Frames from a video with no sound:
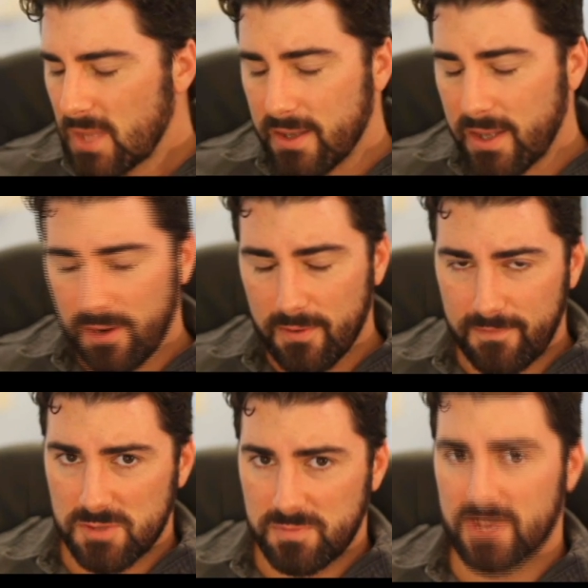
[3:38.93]
getting your
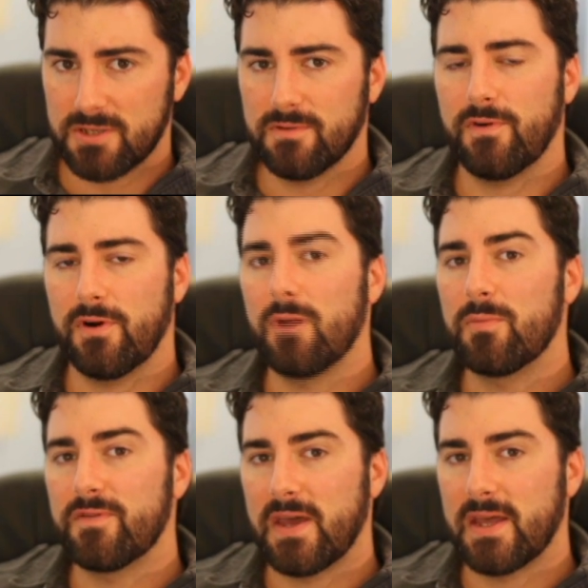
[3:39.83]
first pistol for home
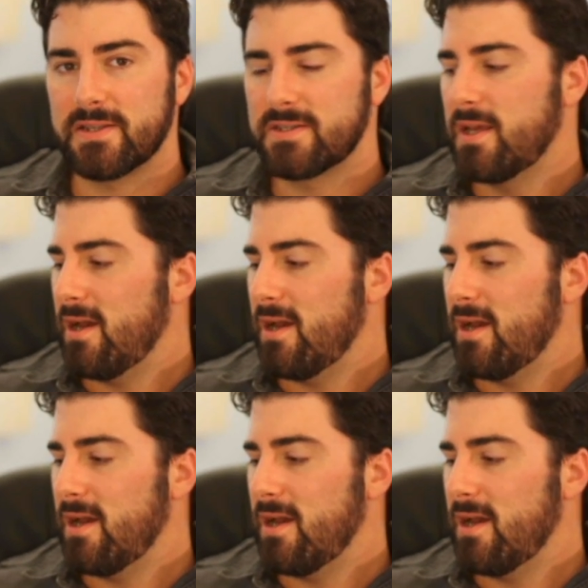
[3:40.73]
defense.